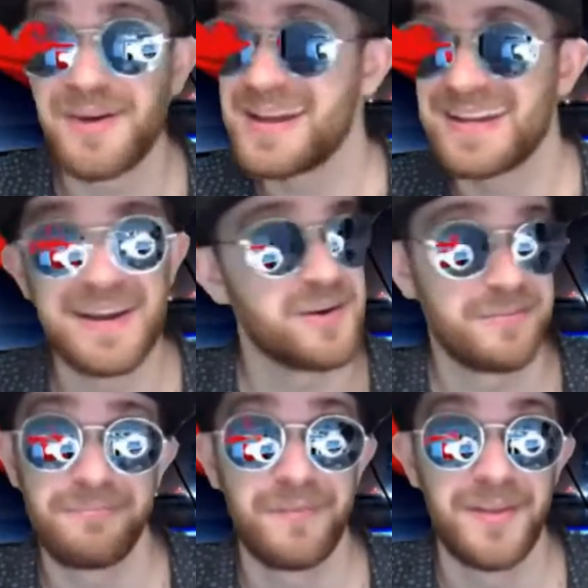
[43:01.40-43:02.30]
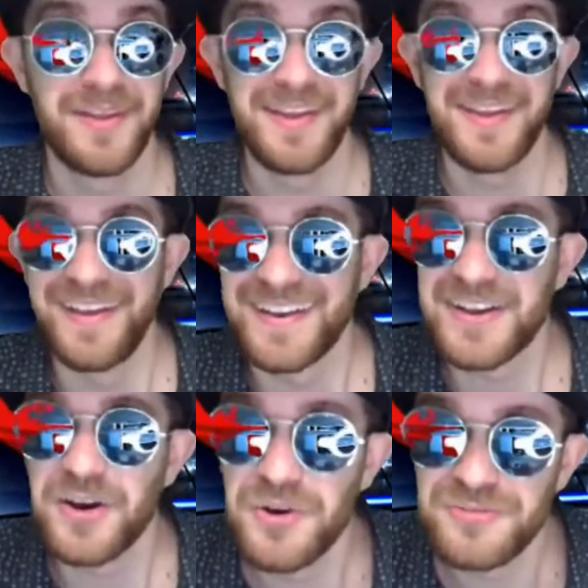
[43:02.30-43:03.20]
right now.
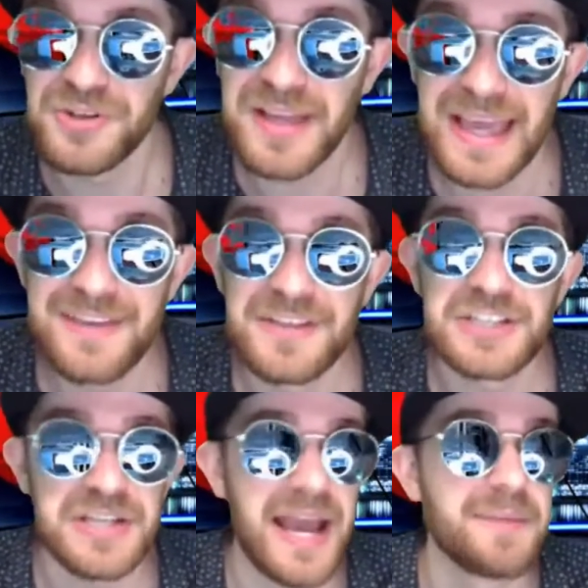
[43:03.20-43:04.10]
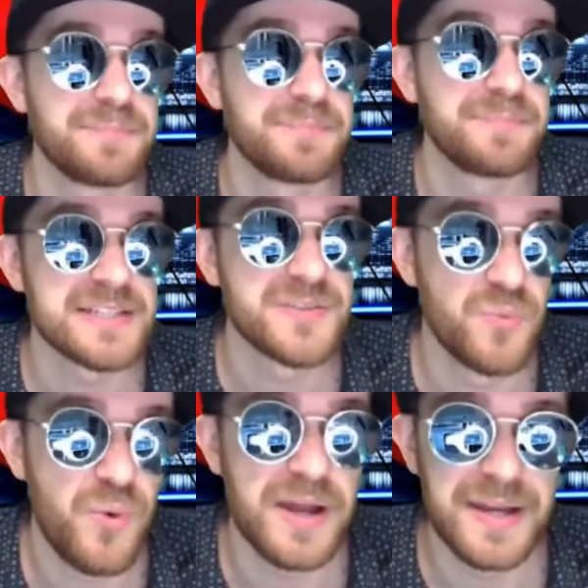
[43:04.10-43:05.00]
Kowalkiewicz at
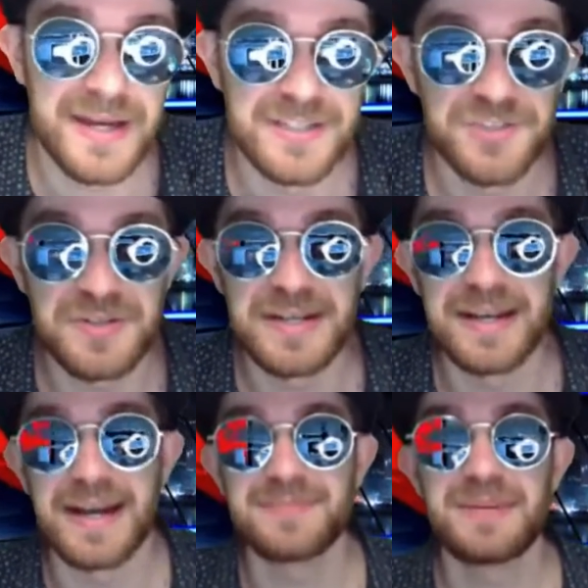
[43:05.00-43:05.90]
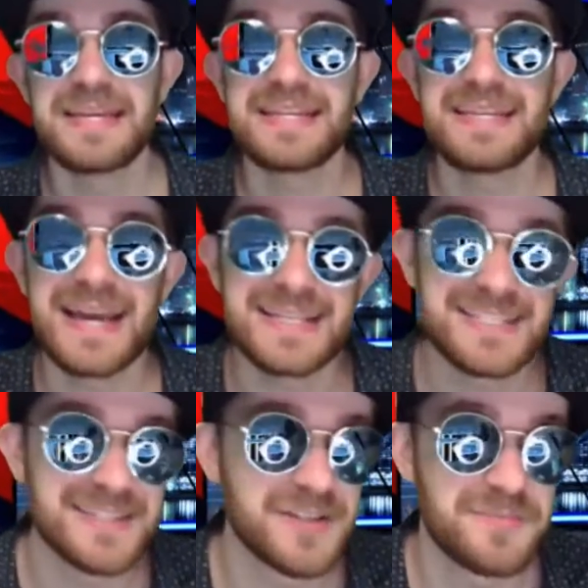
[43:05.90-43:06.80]
+100. I mean,
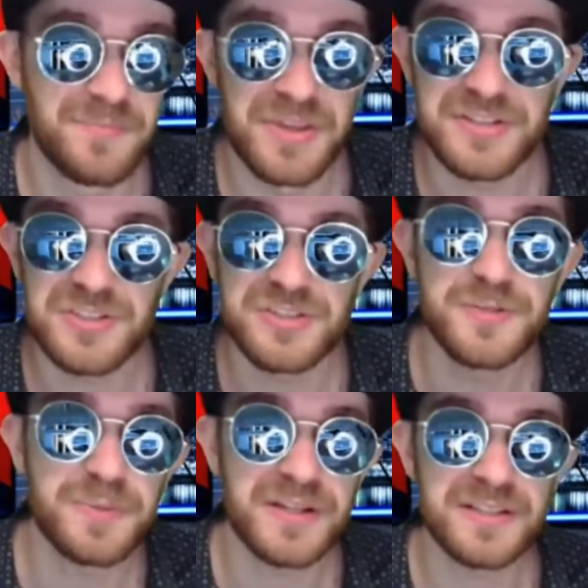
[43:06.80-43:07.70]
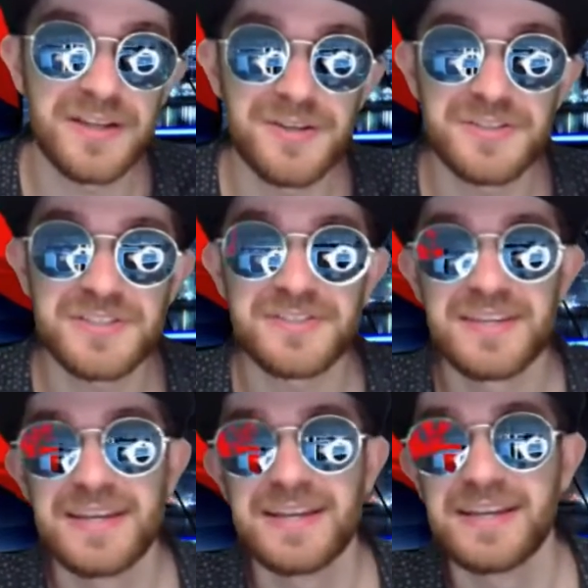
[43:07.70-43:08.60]
yes, they're super close.
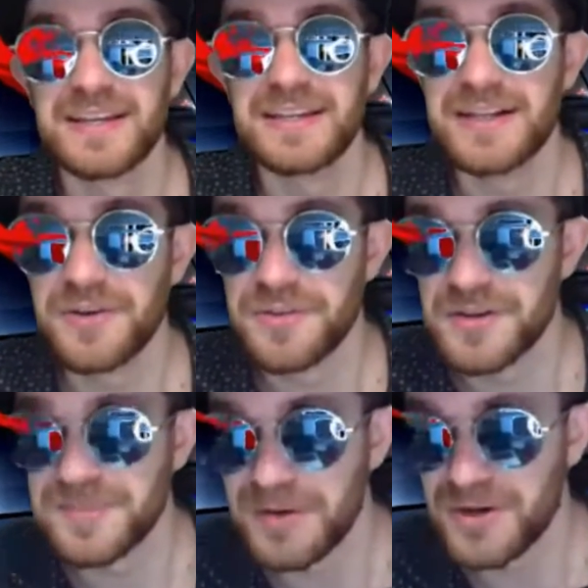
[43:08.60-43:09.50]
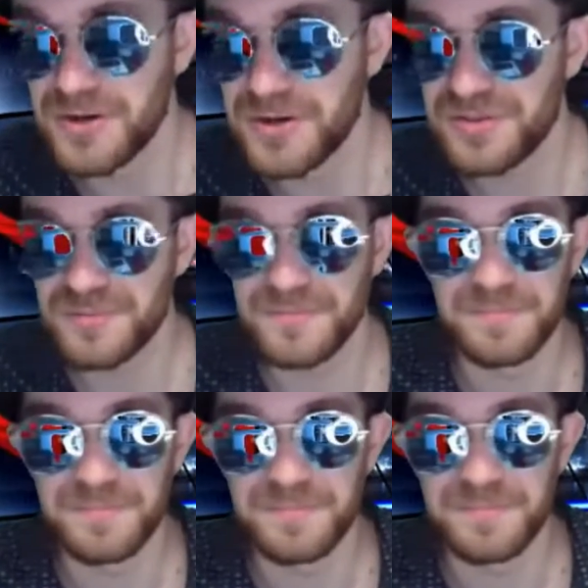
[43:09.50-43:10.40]
They're both
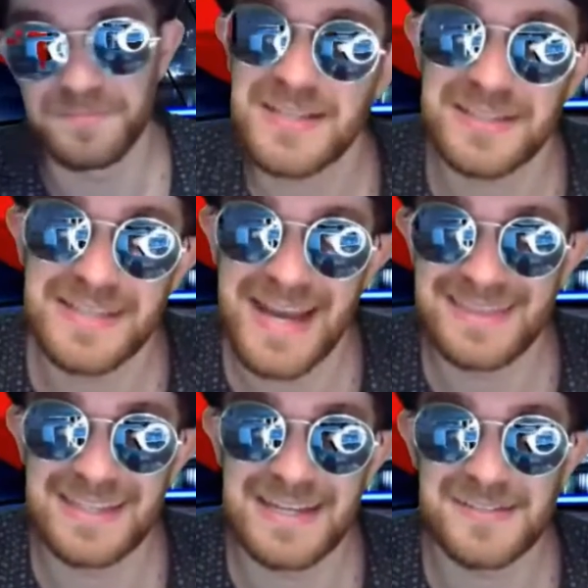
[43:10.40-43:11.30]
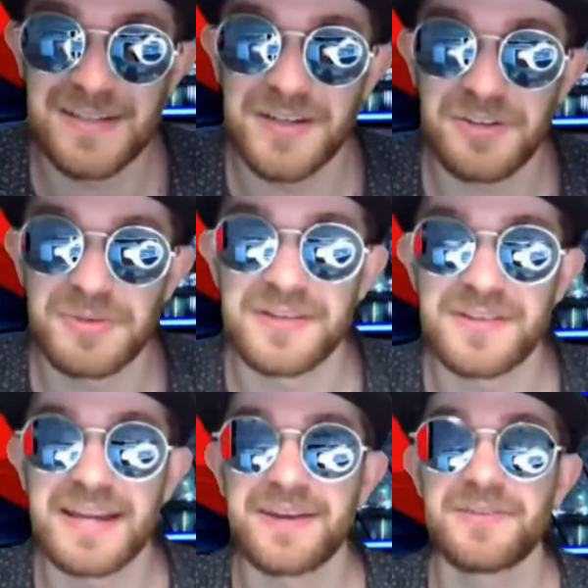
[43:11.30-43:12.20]
basically at the end of their career
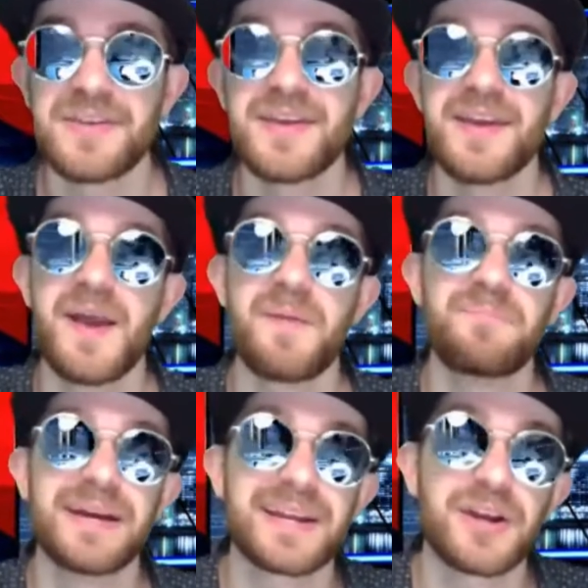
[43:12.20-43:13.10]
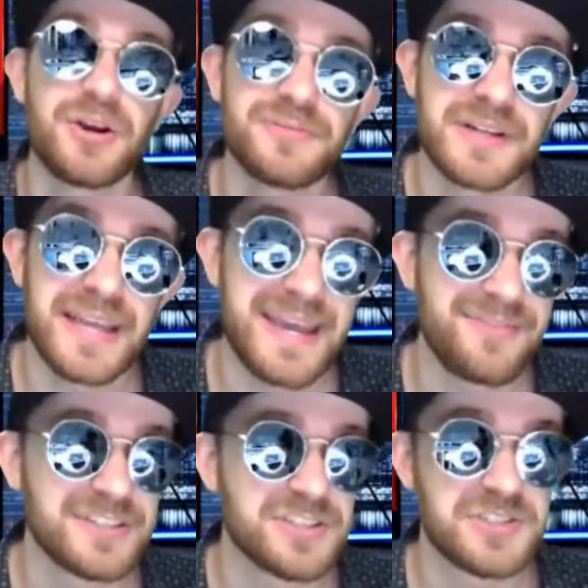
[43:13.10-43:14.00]
now. But
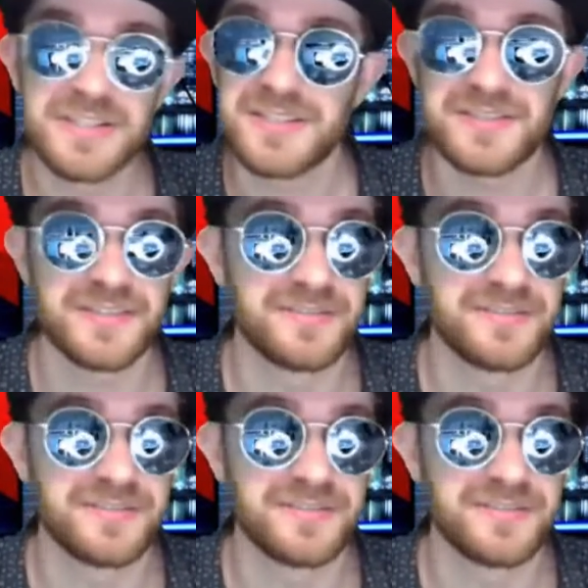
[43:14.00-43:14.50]
Kowalkiewicz just